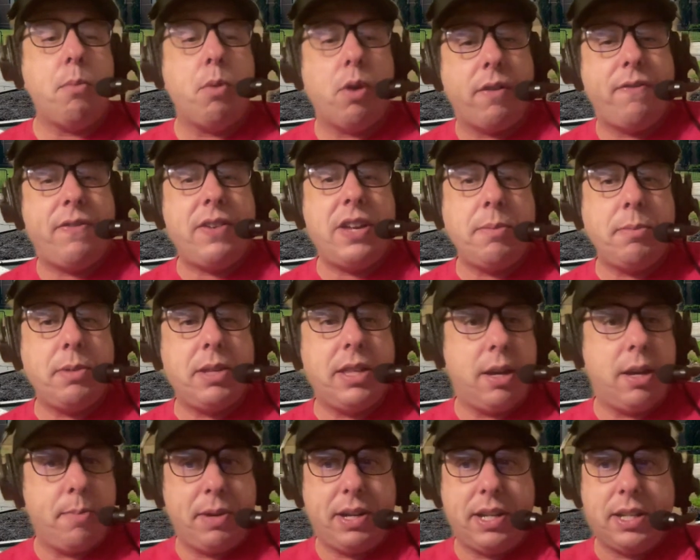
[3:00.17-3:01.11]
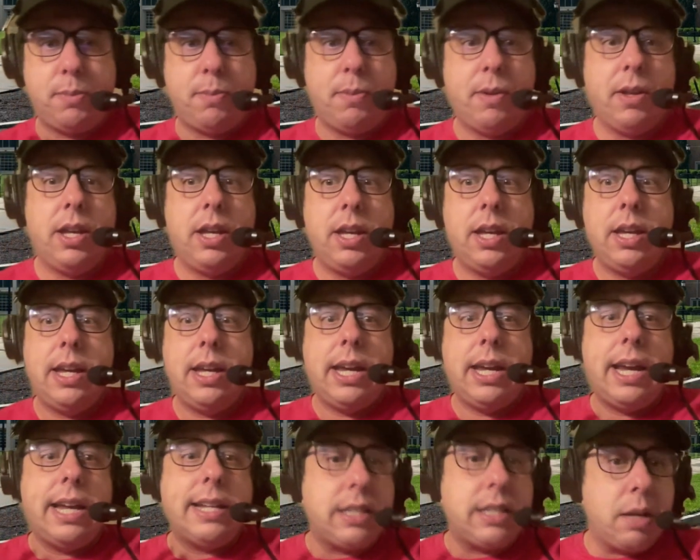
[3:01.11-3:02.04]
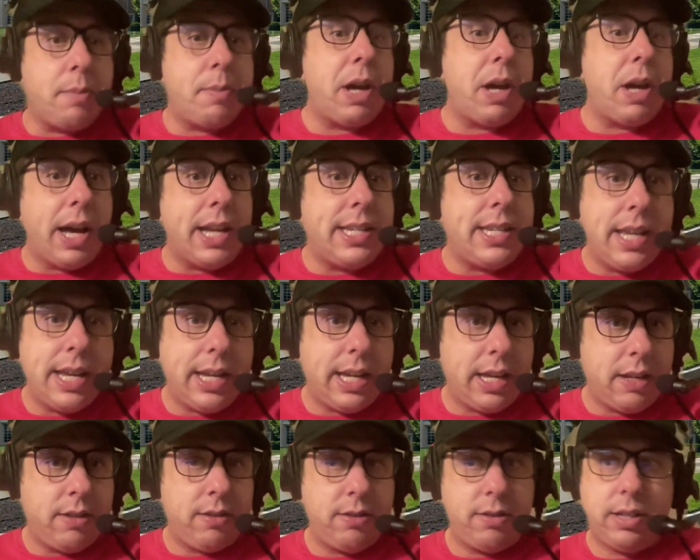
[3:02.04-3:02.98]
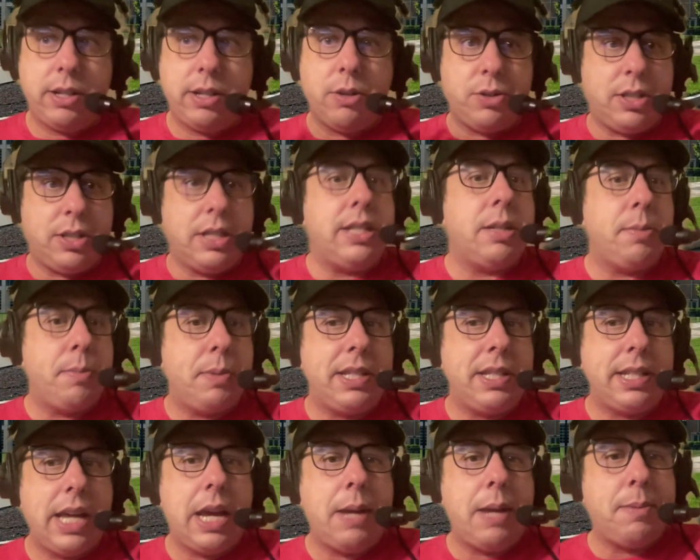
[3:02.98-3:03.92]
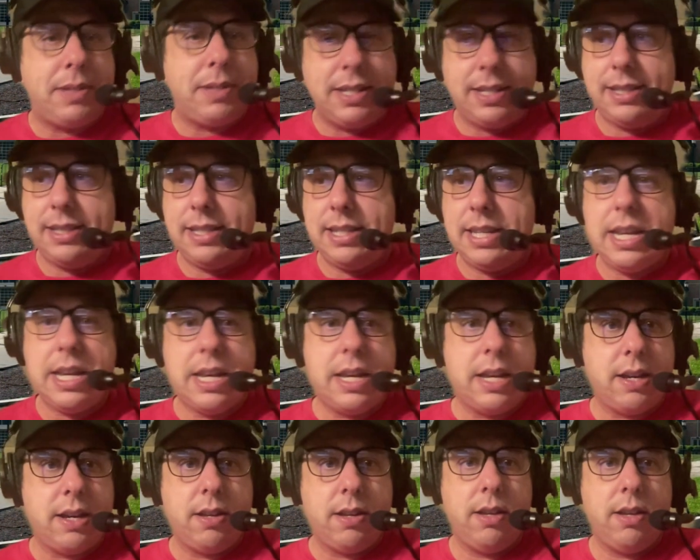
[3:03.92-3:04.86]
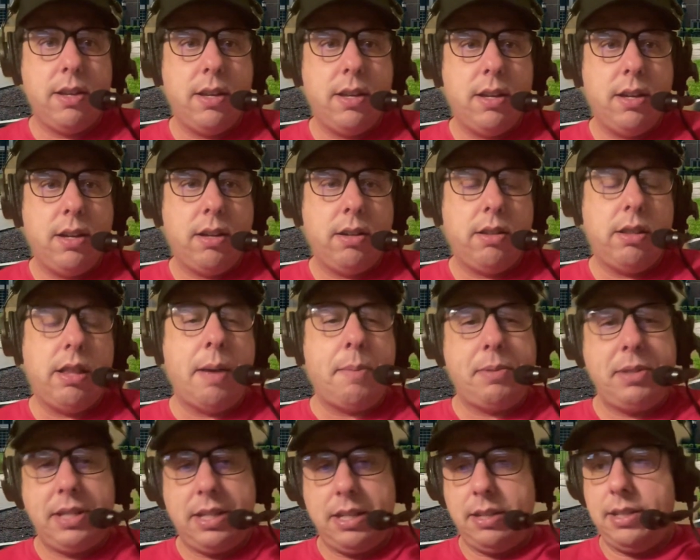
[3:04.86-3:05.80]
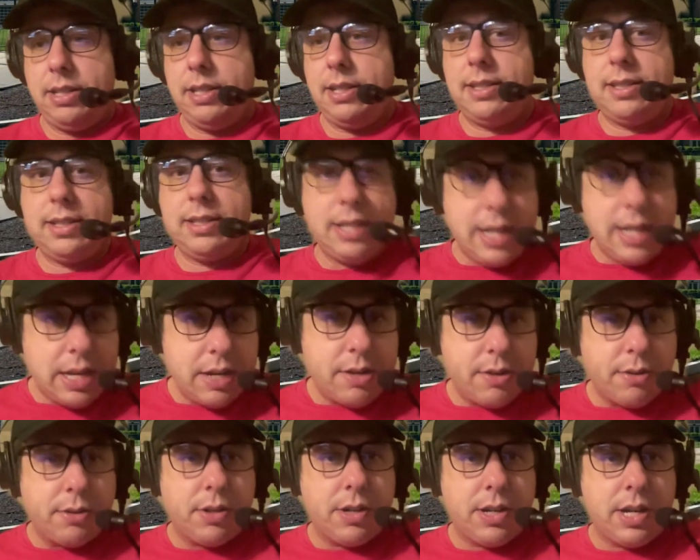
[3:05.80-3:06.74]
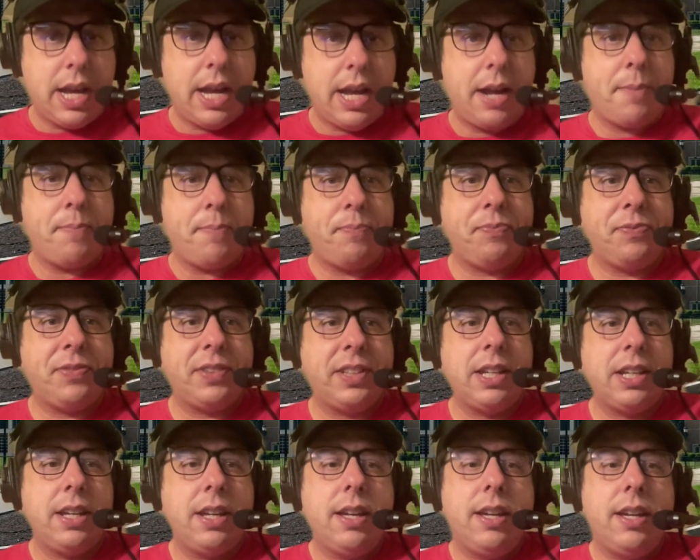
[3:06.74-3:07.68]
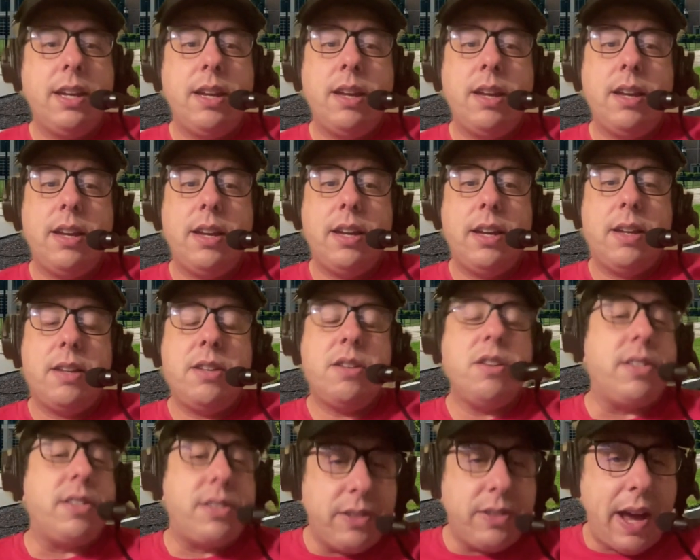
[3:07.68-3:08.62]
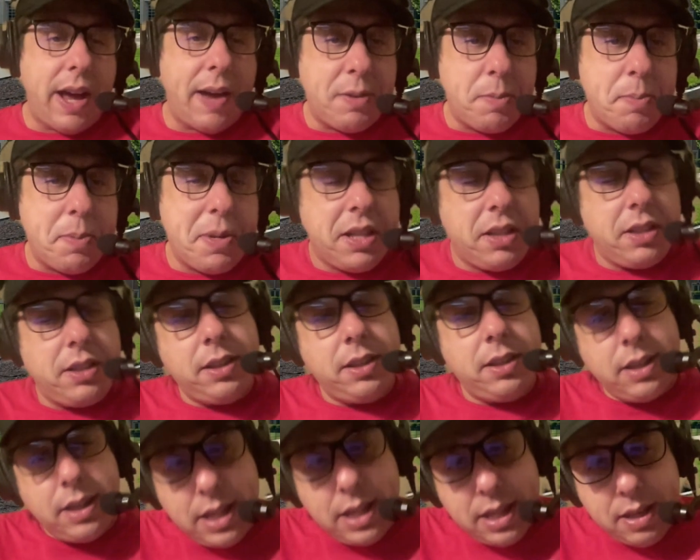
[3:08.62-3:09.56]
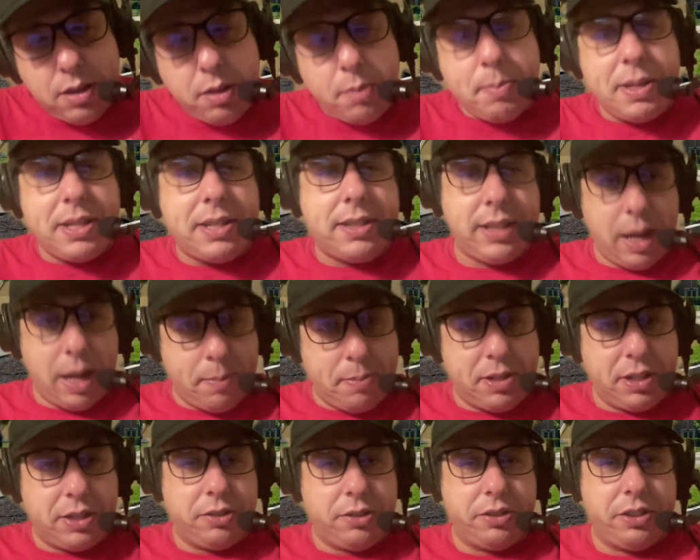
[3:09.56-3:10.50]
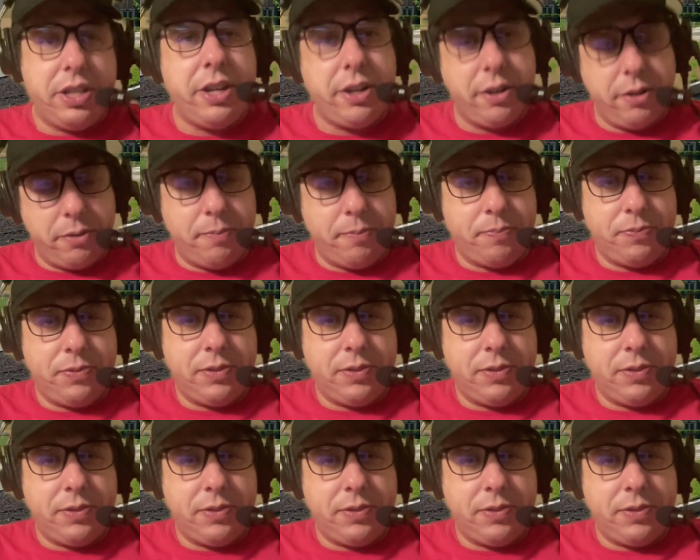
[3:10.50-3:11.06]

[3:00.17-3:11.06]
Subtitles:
more family there, because it's going to be a hot ticket to go see some of these games, to see Clemson, to see Notre Dame. You also have to be a little bit skeptical too,